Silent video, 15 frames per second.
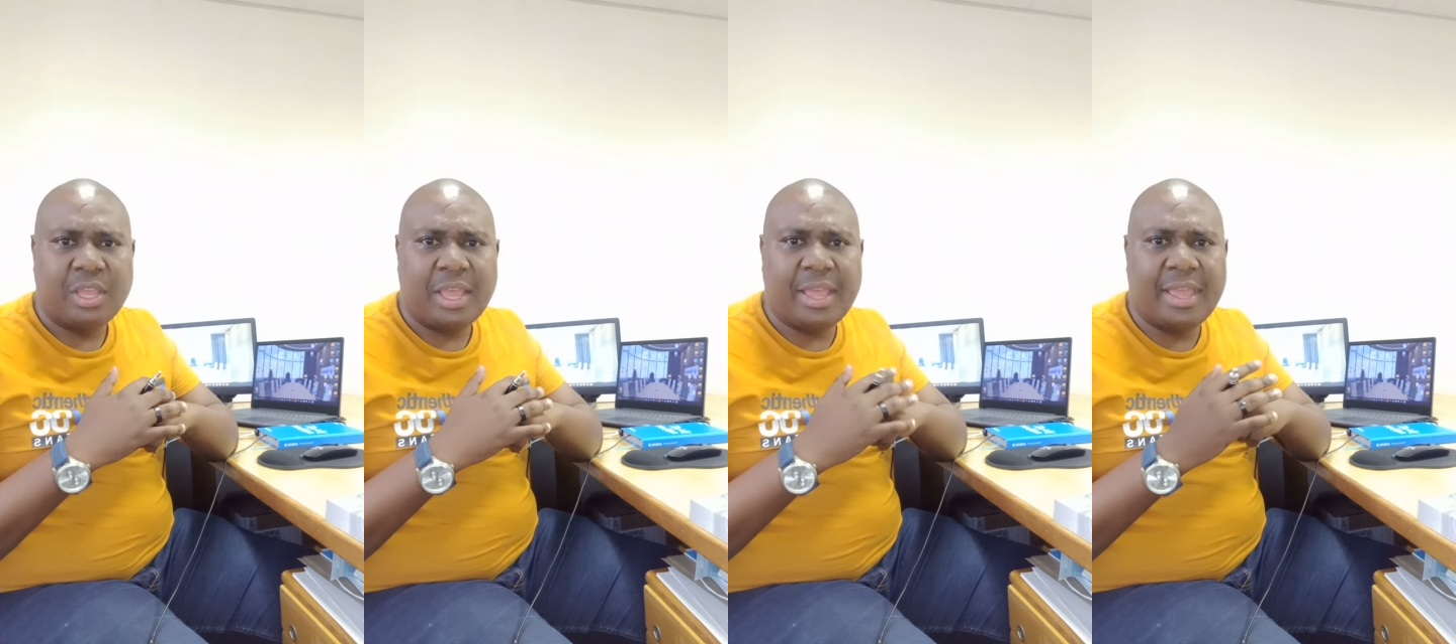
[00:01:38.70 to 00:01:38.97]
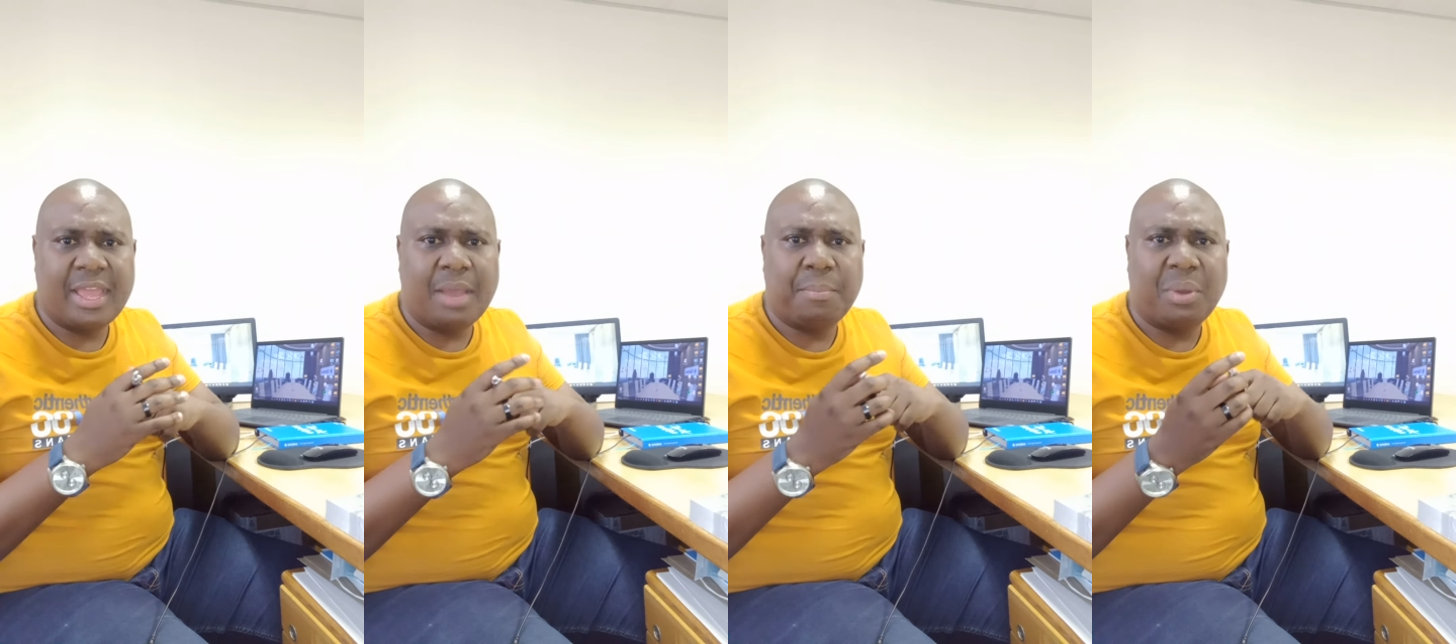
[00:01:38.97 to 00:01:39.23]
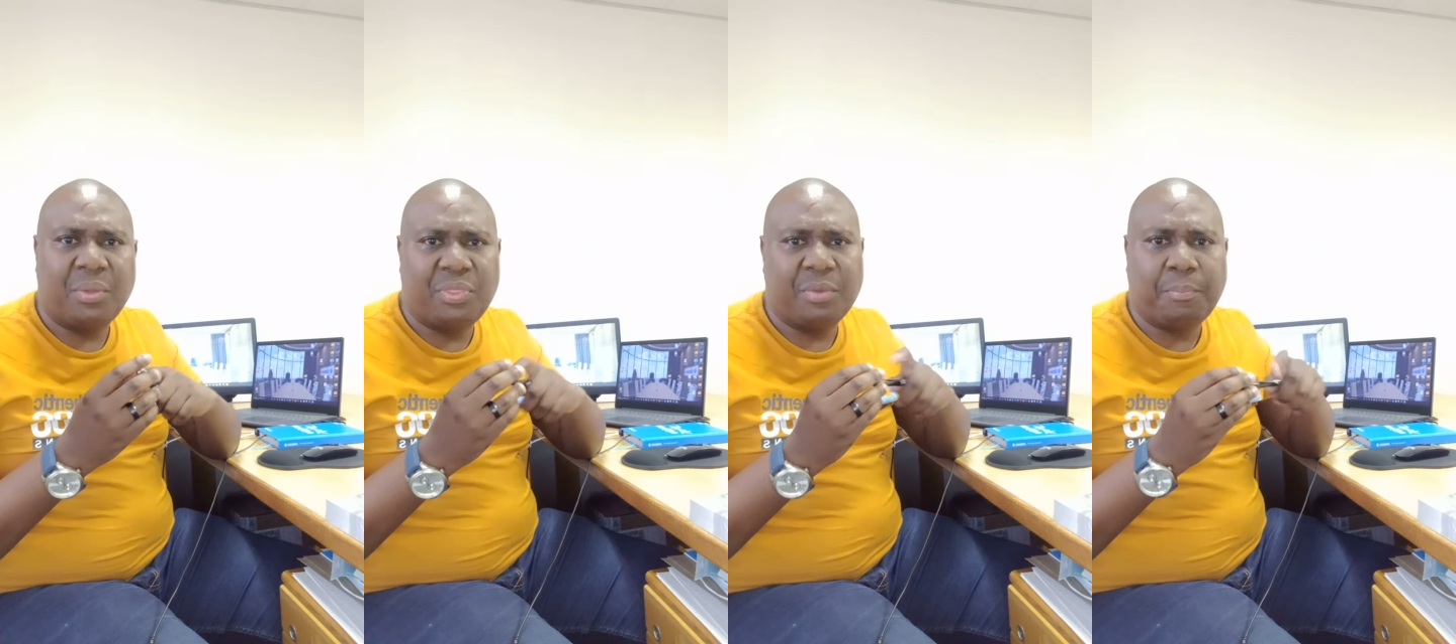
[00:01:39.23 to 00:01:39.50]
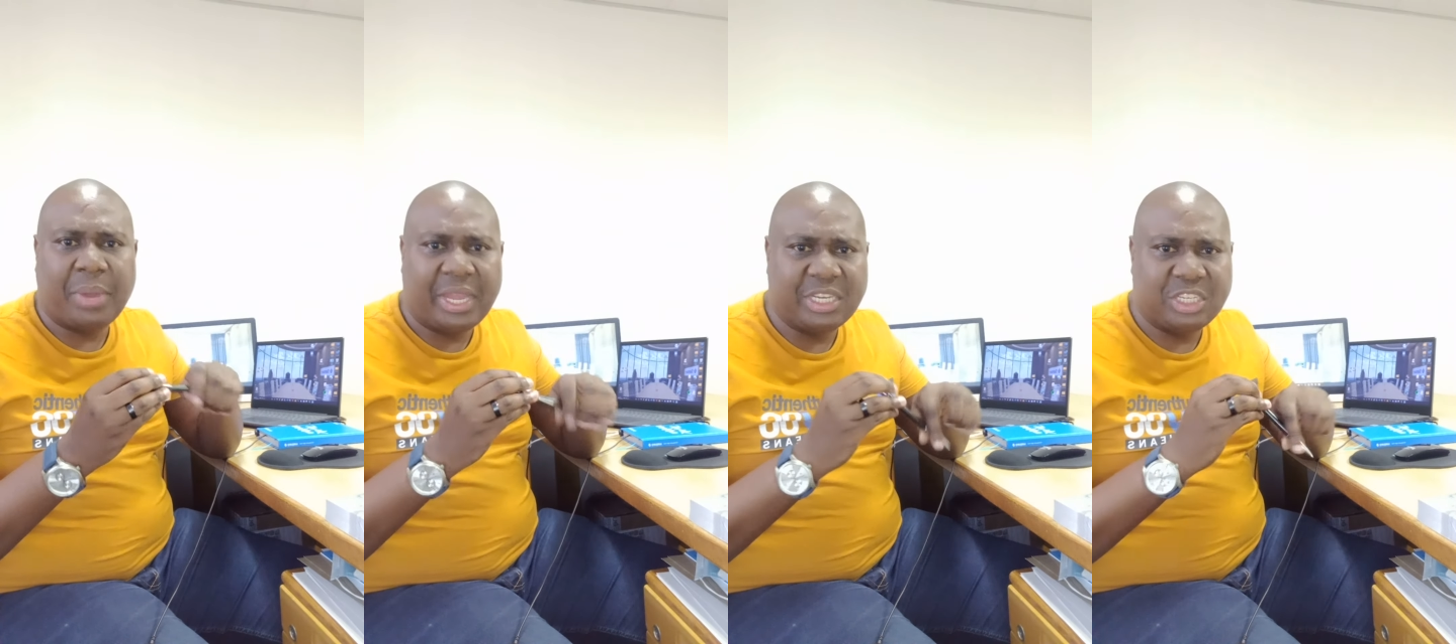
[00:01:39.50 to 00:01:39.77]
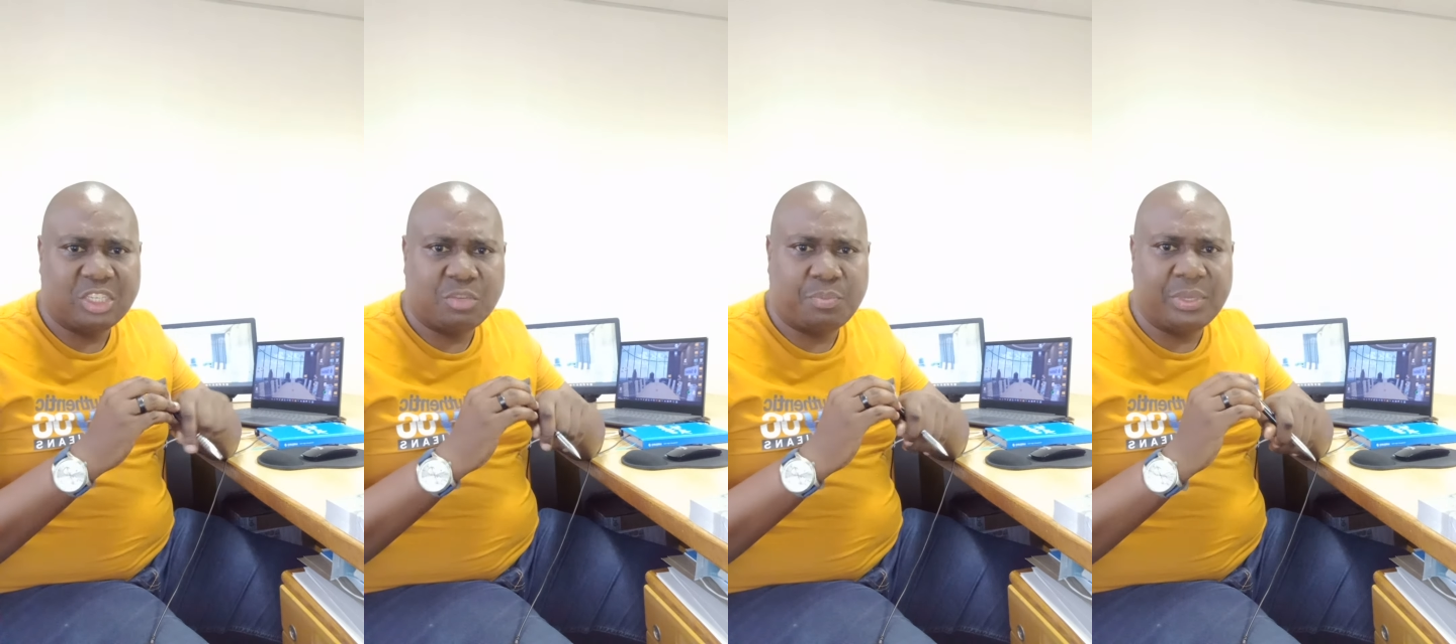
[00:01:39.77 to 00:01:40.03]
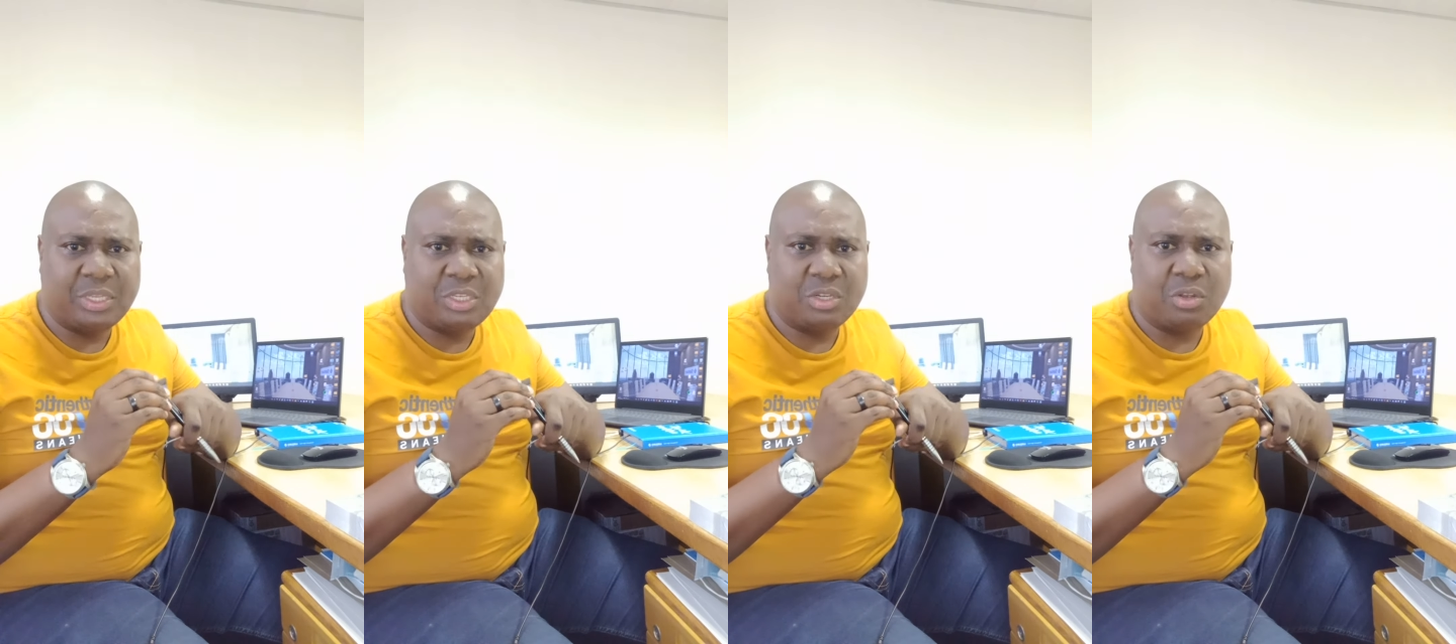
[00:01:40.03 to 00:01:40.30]
about the budget
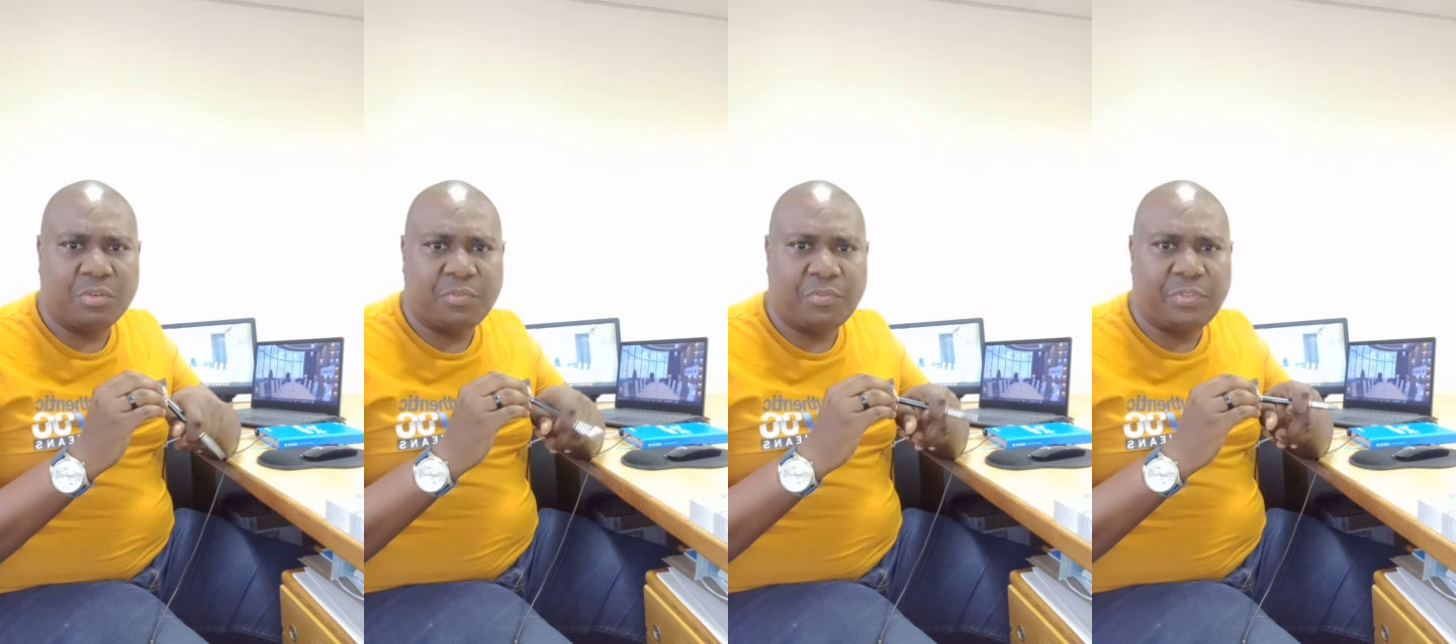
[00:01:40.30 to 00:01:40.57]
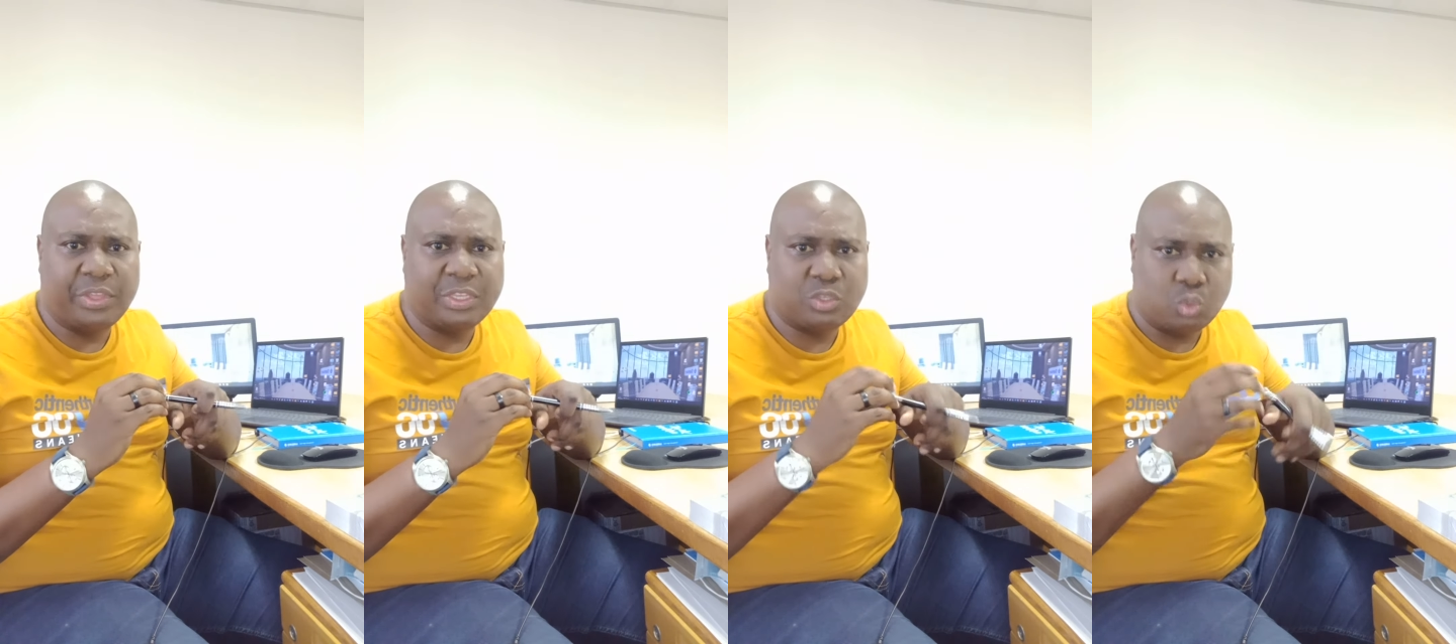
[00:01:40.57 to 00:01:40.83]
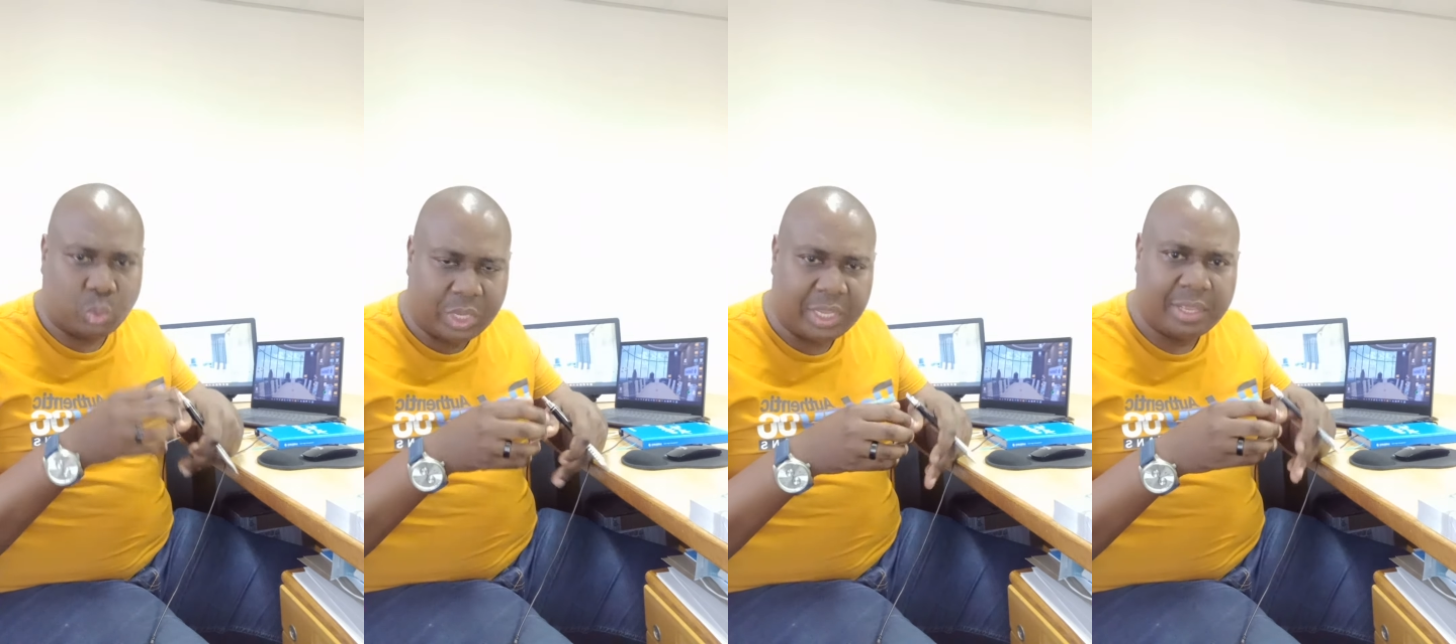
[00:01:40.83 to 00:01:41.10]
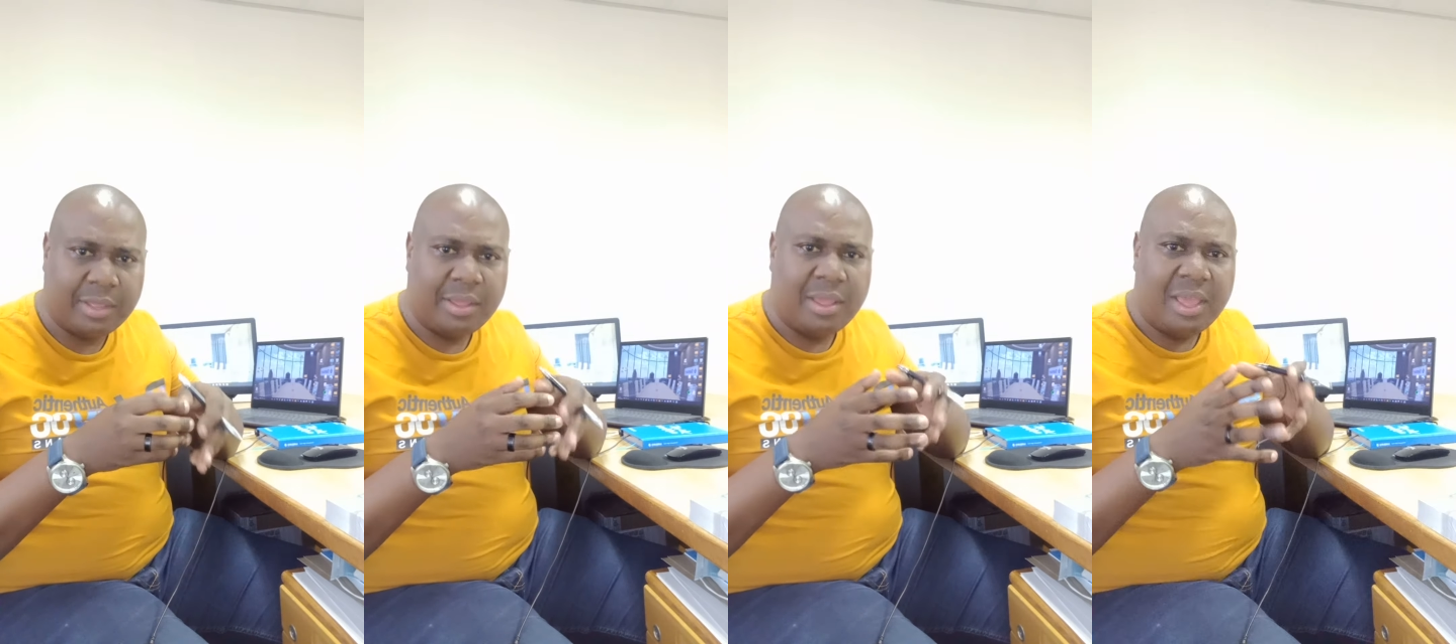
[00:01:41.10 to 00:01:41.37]
speech of this week.